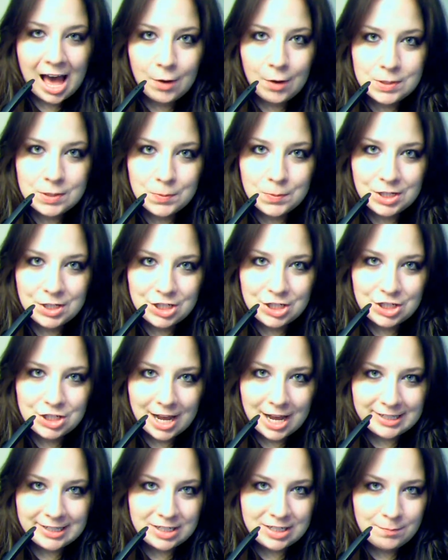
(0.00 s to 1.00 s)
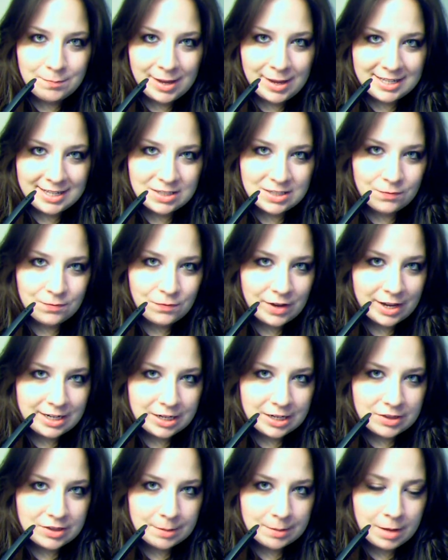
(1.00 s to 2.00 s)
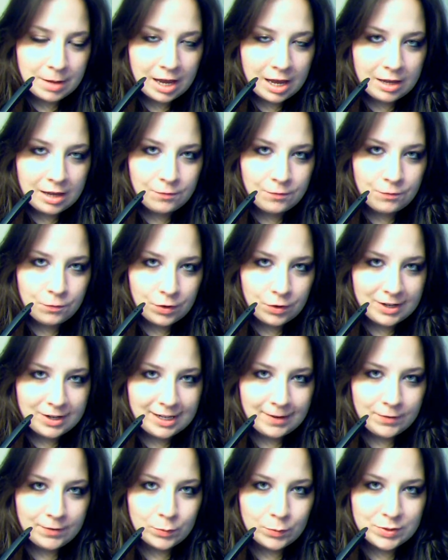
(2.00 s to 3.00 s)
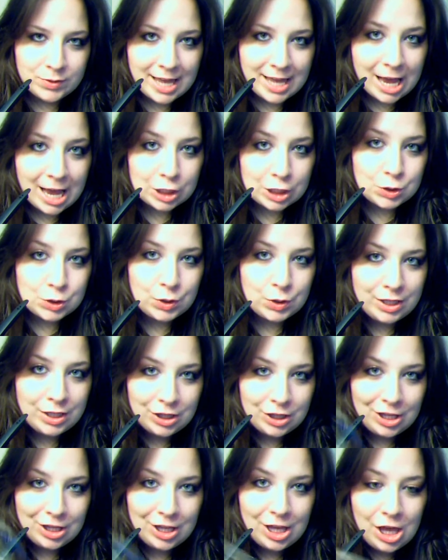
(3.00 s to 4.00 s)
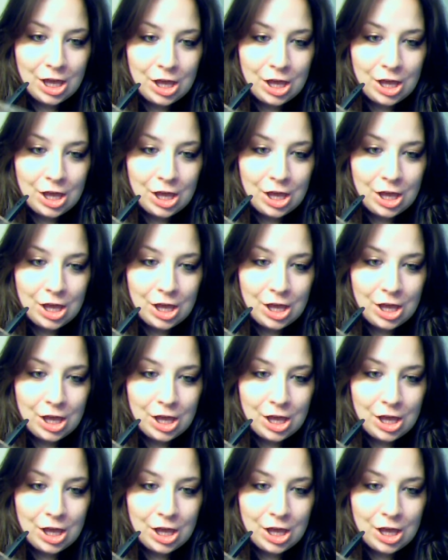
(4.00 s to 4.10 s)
I was pretty shocked and amazed to find out that my free gift was actually the